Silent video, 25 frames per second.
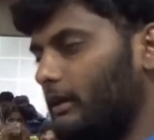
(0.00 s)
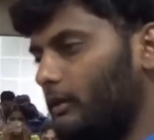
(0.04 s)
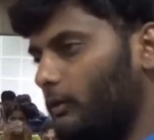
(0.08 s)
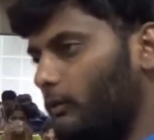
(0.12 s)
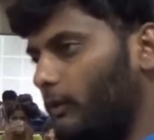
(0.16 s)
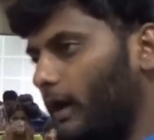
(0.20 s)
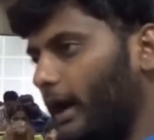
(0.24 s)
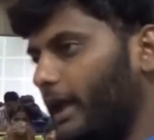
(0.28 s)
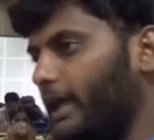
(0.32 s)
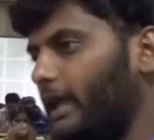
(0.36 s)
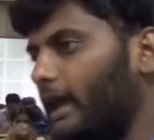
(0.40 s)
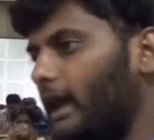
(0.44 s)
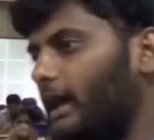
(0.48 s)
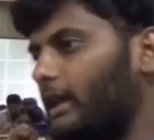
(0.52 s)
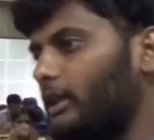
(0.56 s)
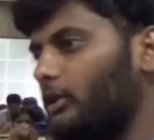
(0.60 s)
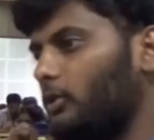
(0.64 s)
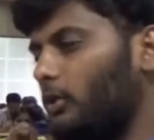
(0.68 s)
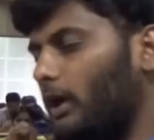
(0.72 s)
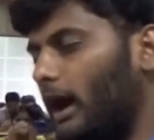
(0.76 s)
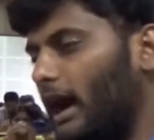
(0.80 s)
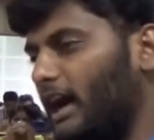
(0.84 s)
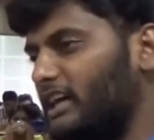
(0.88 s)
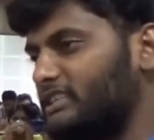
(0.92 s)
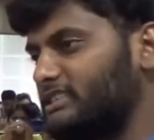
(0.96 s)
why are
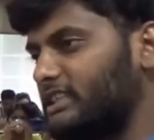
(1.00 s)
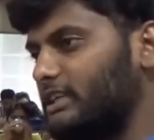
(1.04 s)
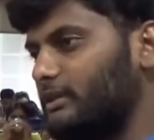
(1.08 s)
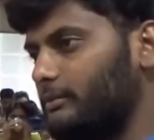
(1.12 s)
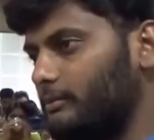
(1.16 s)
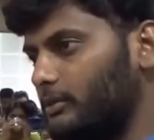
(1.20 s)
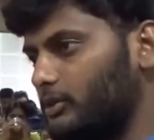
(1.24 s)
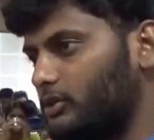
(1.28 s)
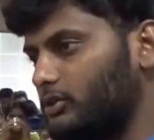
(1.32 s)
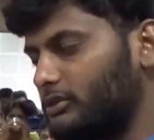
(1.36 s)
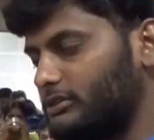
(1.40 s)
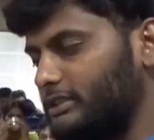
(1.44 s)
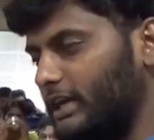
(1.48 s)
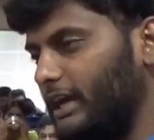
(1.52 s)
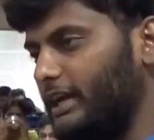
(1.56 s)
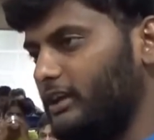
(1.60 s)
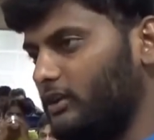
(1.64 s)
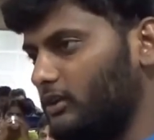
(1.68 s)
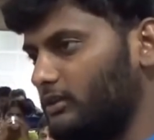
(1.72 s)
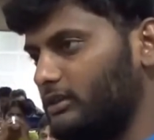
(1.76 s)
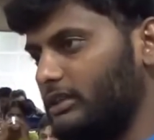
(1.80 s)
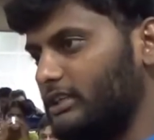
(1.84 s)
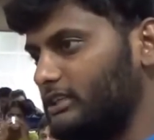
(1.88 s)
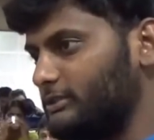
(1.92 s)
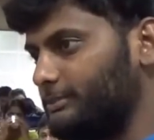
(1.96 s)
you asking me to
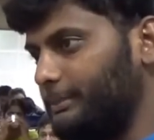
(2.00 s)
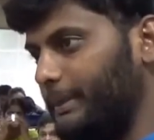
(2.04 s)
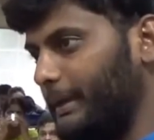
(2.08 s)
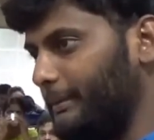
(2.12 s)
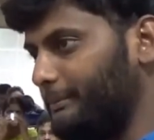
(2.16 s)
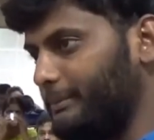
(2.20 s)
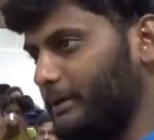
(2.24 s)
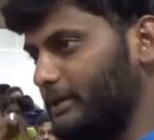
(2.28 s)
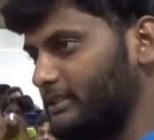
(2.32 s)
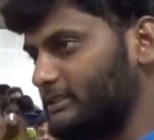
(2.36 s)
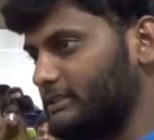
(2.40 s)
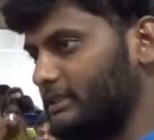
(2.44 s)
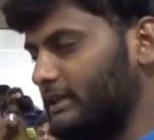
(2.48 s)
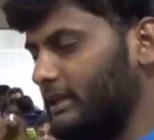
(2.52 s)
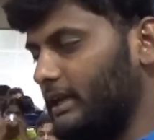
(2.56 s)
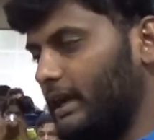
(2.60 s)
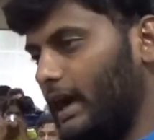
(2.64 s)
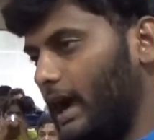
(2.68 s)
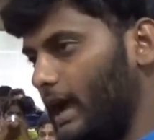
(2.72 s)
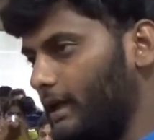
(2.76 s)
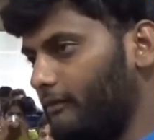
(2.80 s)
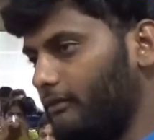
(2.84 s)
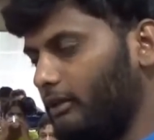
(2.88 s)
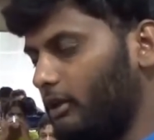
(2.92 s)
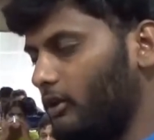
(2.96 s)
sign on these papers?
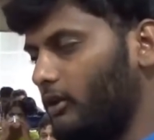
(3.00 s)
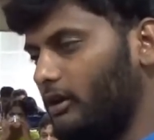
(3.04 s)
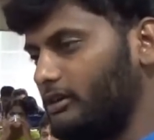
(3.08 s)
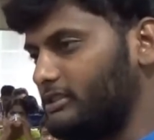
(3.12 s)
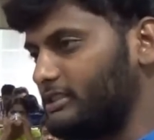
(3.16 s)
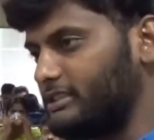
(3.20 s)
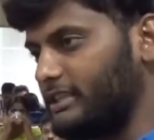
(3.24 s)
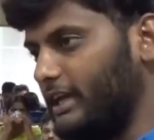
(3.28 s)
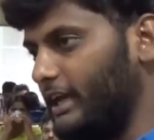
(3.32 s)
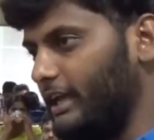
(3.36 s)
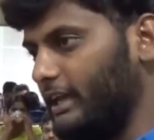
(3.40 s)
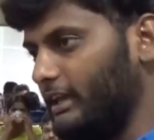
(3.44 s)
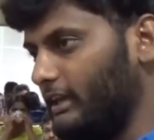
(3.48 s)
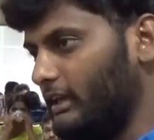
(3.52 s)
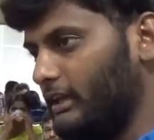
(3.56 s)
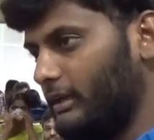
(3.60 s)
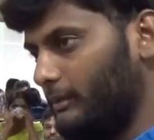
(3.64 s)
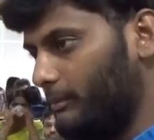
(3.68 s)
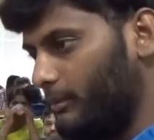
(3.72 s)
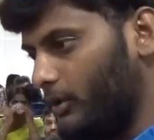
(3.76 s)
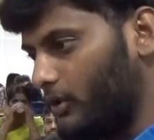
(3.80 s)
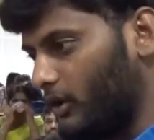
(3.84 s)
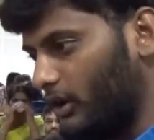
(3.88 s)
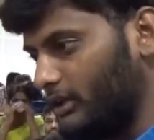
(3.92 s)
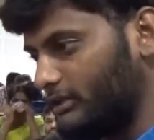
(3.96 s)
I will not sign
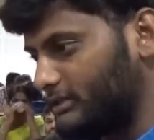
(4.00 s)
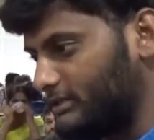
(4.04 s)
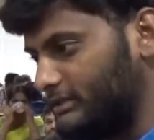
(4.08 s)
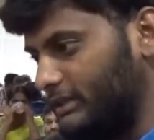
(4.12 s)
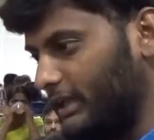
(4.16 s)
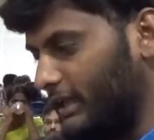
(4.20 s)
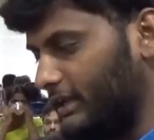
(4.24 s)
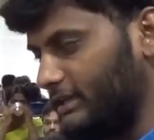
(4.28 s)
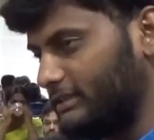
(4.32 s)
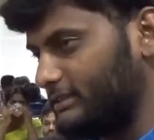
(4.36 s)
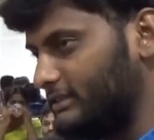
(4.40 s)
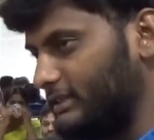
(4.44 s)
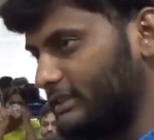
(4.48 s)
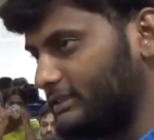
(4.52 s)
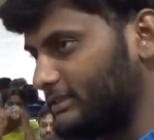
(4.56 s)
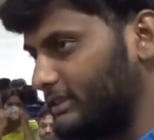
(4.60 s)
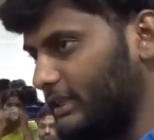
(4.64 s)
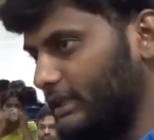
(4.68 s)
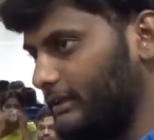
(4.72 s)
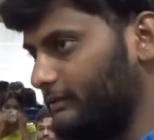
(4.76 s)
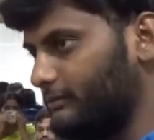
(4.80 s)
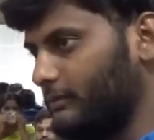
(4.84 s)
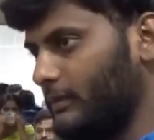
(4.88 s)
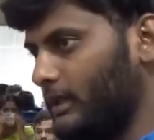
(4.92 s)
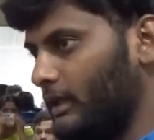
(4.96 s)
because there is this
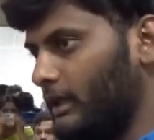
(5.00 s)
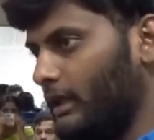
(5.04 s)
thing.